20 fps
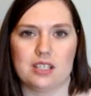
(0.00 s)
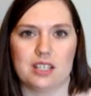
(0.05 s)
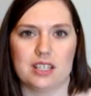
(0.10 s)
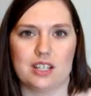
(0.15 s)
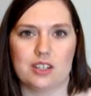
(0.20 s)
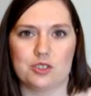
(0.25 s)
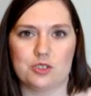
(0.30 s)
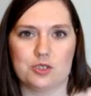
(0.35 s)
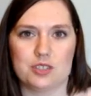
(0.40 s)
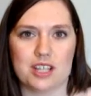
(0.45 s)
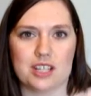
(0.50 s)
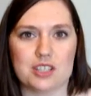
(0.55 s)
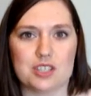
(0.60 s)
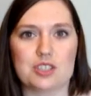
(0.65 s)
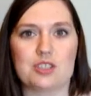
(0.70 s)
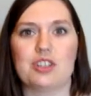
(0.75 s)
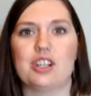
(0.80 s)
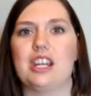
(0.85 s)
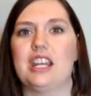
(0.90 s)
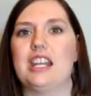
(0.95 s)
on the ultrasound
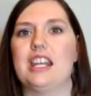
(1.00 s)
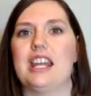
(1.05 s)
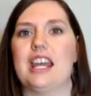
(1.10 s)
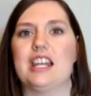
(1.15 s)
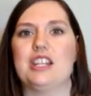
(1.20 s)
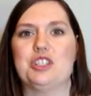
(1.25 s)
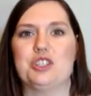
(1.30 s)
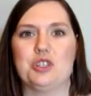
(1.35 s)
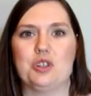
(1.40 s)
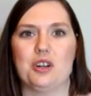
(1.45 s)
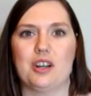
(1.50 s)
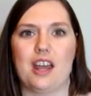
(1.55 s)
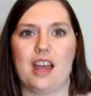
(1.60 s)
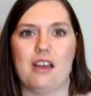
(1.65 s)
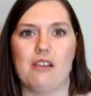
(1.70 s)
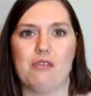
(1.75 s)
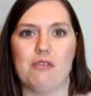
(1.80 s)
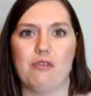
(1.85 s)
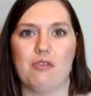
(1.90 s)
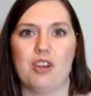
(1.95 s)
screen, and sure
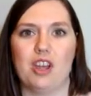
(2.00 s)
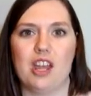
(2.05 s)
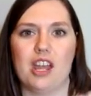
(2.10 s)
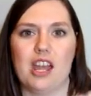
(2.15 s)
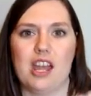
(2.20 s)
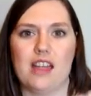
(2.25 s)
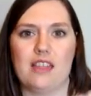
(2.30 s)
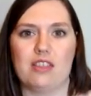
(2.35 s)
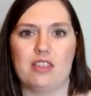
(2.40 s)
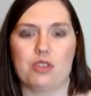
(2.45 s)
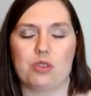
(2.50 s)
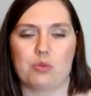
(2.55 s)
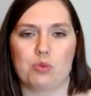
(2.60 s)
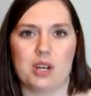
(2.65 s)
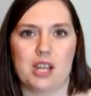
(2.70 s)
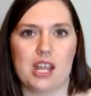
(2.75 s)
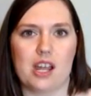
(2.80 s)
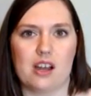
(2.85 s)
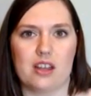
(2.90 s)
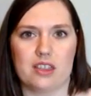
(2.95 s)
enough,
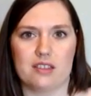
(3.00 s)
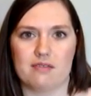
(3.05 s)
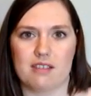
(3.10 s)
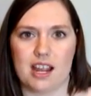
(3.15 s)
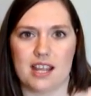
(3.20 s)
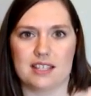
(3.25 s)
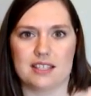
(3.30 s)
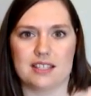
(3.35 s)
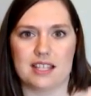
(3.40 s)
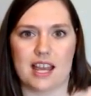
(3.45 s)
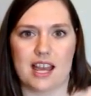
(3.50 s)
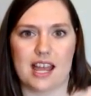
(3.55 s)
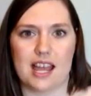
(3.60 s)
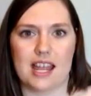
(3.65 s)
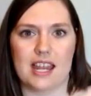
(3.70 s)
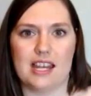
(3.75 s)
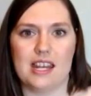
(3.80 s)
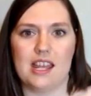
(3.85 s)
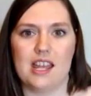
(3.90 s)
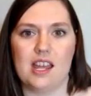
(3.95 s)
3 on the right
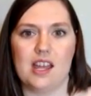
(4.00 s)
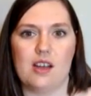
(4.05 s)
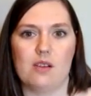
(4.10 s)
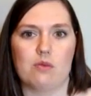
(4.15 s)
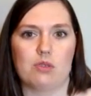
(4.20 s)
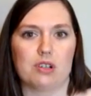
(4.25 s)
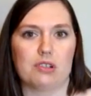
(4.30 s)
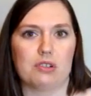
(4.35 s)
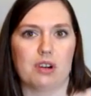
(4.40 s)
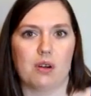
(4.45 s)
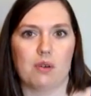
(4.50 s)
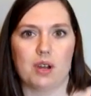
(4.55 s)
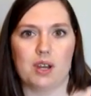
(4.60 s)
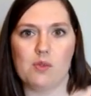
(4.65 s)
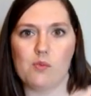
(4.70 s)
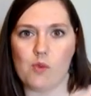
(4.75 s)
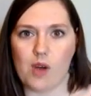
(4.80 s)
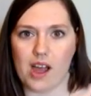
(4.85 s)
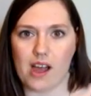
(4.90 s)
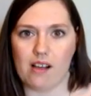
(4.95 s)
side were
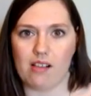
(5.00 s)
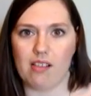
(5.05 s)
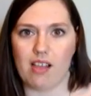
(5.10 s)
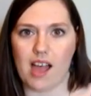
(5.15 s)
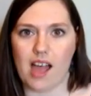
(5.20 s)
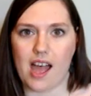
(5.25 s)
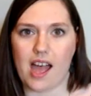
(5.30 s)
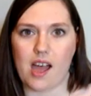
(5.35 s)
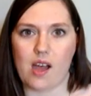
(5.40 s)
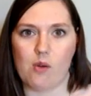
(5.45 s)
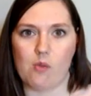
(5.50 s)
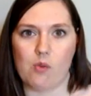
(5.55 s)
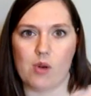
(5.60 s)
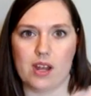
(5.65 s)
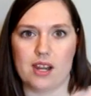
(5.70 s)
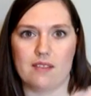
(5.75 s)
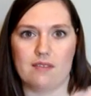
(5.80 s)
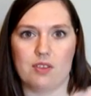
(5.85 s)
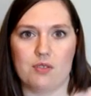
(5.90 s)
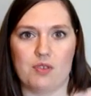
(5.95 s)
growing well.
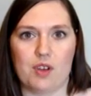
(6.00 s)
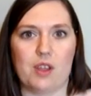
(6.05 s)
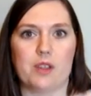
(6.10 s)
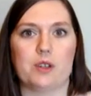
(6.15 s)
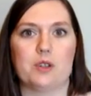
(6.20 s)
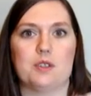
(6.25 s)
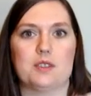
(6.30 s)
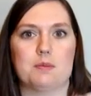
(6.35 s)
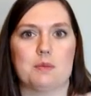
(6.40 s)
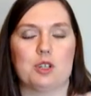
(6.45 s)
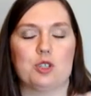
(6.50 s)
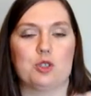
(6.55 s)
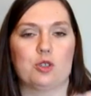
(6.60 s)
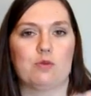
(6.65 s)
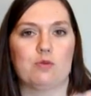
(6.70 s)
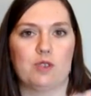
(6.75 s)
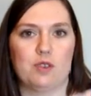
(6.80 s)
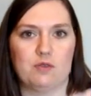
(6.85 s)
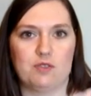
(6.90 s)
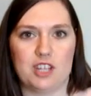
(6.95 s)
One of the follicles measured
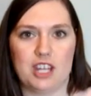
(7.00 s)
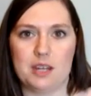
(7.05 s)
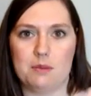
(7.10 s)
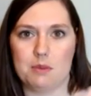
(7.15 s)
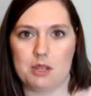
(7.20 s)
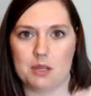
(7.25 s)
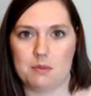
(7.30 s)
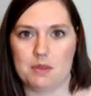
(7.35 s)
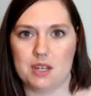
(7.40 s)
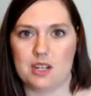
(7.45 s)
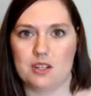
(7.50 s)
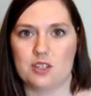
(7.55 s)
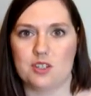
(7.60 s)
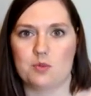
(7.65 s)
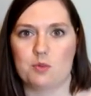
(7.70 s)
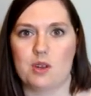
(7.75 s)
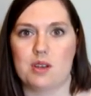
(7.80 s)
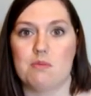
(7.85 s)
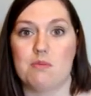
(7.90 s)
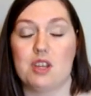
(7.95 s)
15
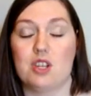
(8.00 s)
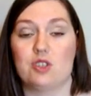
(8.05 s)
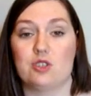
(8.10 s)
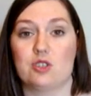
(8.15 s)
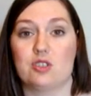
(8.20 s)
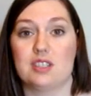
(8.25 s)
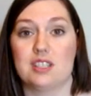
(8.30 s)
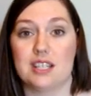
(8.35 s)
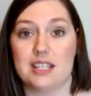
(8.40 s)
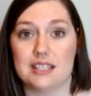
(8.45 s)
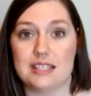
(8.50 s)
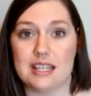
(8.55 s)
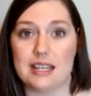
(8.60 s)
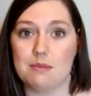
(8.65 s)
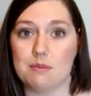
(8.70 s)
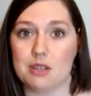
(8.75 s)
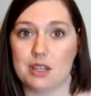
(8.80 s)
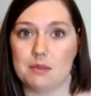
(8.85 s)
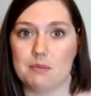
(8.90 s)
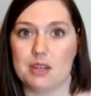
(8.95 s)
millimeters, one measured
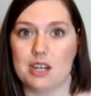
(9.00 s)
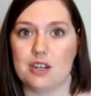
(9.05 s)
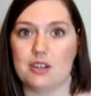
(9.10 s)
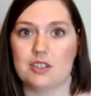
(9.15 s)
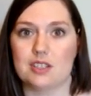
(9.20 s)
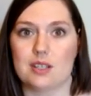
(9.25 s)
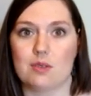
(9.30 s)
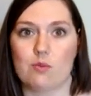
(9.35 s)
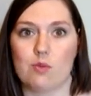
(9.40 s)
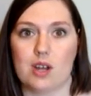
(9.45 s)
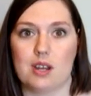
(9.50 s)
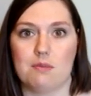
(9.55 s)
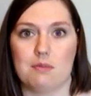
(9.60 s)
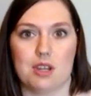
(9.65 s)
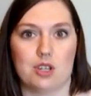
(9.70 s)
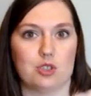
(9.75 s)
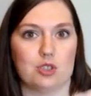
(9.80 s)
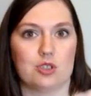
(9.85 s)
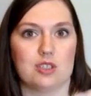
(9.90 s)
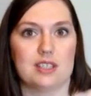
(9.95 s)
16 millimeters, and one
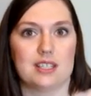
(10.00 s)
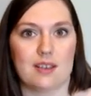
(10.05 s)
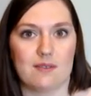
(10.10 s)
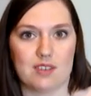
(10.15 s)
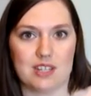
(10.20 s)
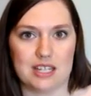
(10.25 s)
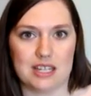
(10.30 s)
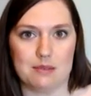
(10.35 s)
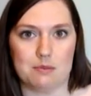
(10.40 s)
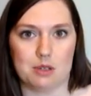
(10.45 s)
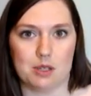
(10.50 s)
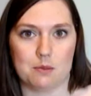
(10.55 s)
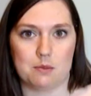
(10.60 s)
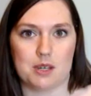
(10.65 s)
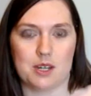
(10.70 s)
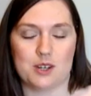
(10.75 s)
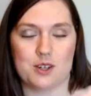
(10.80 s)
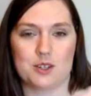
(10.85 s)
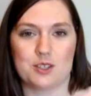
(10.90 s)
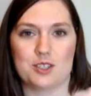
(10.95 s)
measured 17
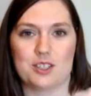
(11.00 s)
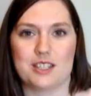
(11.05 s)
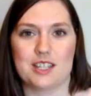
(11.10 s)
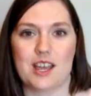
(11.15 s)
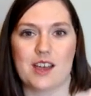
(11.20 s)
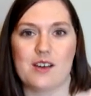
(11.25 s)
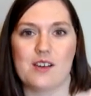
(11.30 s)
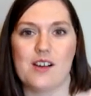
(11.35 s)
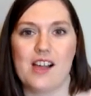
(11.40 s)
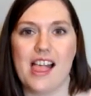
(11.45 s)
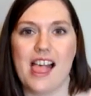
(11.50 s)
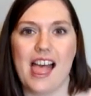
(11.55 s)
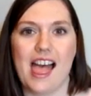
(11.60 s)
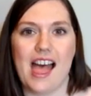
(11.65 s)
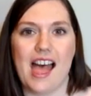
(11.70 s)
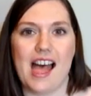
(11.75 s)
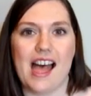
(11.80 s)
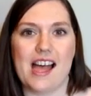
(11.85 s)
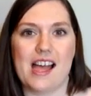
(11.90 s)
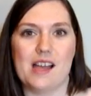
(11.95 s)
millimeters. So
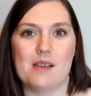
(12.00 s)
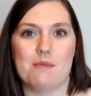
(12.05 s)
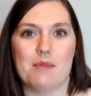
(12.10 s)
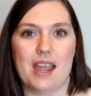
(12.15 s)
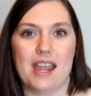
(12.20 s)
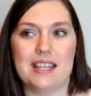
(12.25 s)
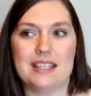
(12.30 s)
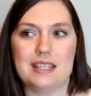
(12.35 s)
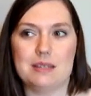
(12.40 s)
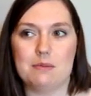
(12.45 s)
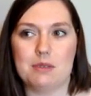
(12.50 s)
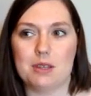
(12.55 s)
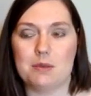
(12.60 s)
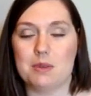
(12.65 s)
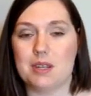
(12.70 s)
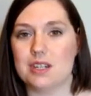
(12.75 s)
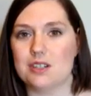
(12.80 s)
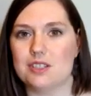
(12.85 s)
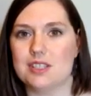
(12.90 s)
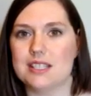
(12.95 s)
18
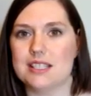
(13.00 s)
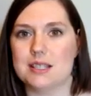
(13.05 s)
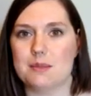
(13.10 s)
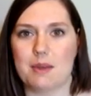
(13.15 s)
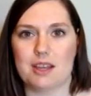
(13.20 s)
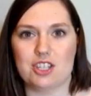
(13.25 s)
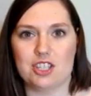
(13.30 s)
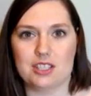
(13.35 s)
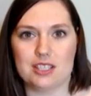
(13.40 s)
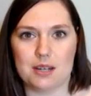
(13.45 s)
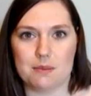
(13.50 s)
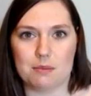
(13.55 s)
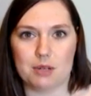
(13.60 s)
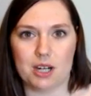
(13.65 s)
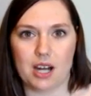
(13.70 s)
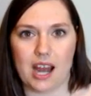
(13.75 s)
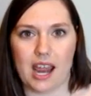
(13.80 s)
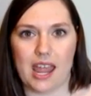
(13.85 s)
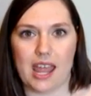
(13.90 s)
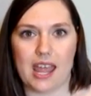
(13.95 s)
millimeters is the magic
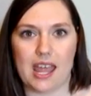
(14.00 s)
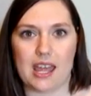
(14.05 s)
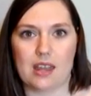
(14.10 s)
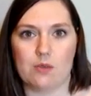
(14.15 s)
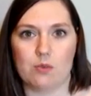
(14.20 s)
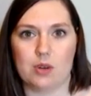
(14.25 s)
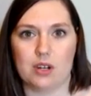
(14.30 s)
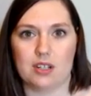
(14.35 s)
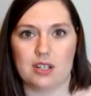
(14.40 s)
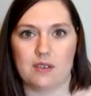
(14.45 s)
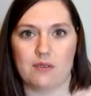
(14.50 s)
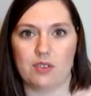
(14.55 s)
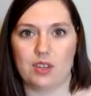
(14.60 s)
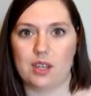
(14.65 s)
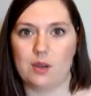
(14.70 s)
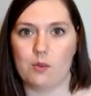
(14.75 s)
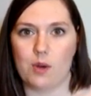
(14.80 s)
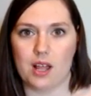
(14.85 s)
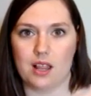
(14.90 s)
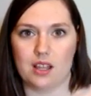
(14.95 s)
number, and we're
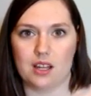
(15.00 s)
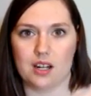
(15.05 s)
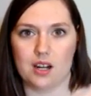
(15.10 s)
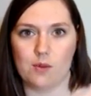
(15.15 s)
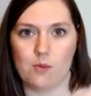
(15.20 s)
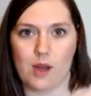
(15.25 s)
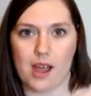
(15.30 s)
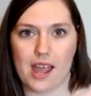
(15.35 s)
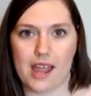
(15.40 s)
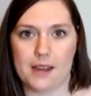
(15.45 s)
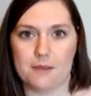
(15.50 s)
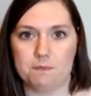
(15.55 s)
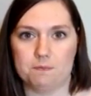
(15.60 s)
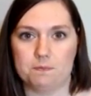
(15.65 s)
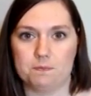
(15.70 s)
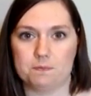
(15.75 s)
definitely well on our way.